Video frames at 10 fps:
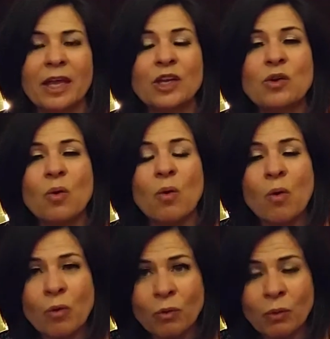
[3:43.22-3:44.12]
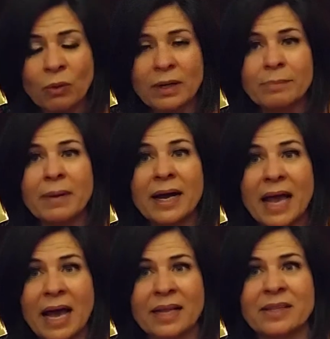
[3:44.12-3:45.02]
in all
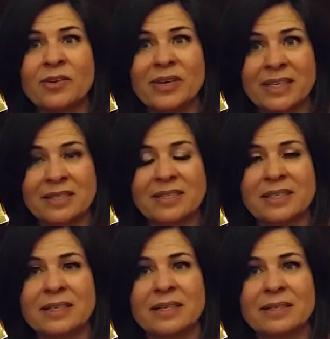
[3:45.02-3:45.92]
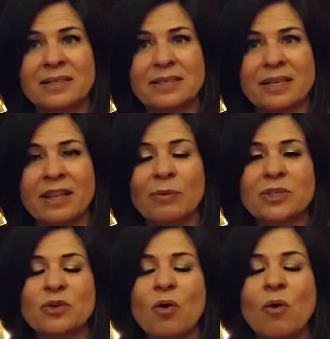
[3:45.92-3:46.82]
my other incidents, there
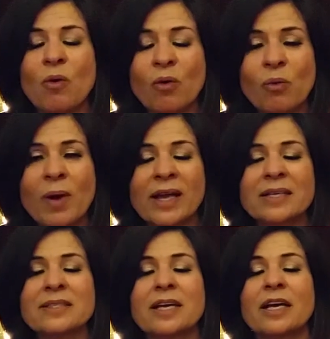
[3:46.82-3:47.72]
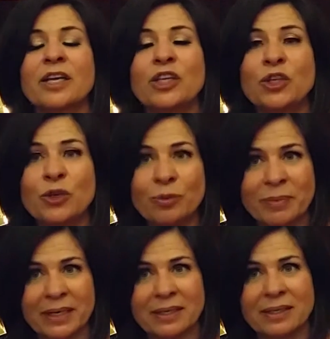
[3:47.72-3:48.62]
was always a
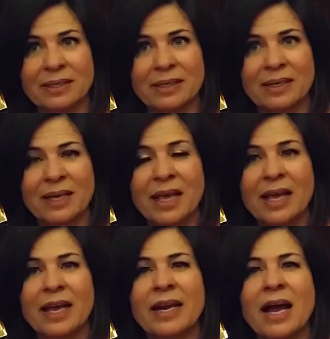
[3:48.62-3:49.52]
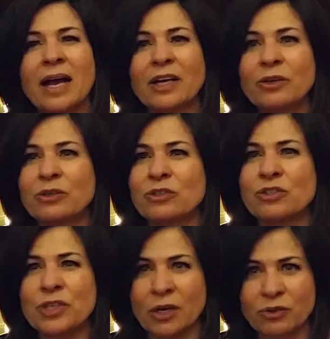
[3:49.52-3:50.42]
human. And I
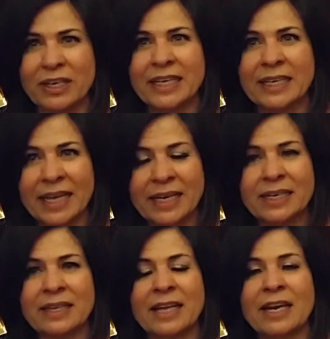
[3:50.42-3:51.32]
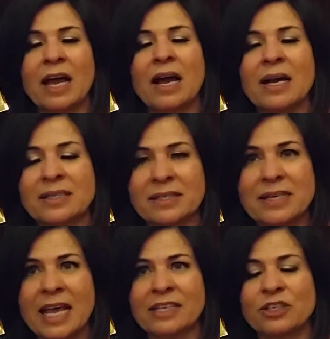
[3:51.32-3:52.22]
could totally get it that
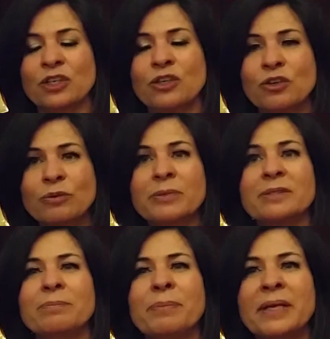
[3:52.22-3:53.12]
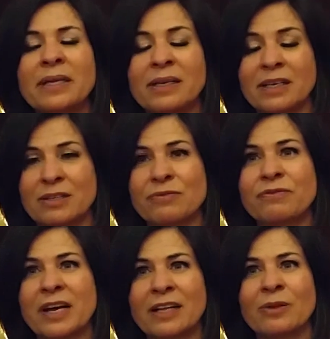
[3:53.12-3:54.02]
us as a human being can
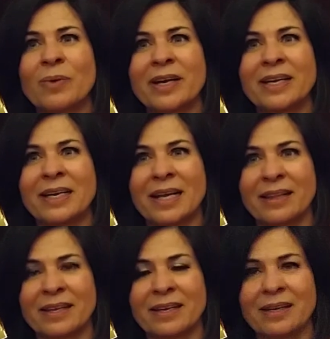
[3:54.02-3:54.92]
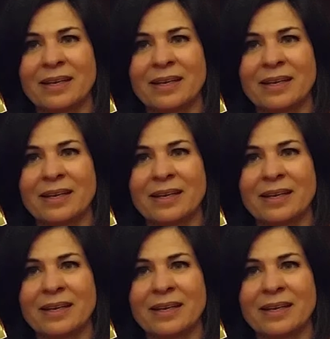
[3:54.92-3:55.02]
fail one another.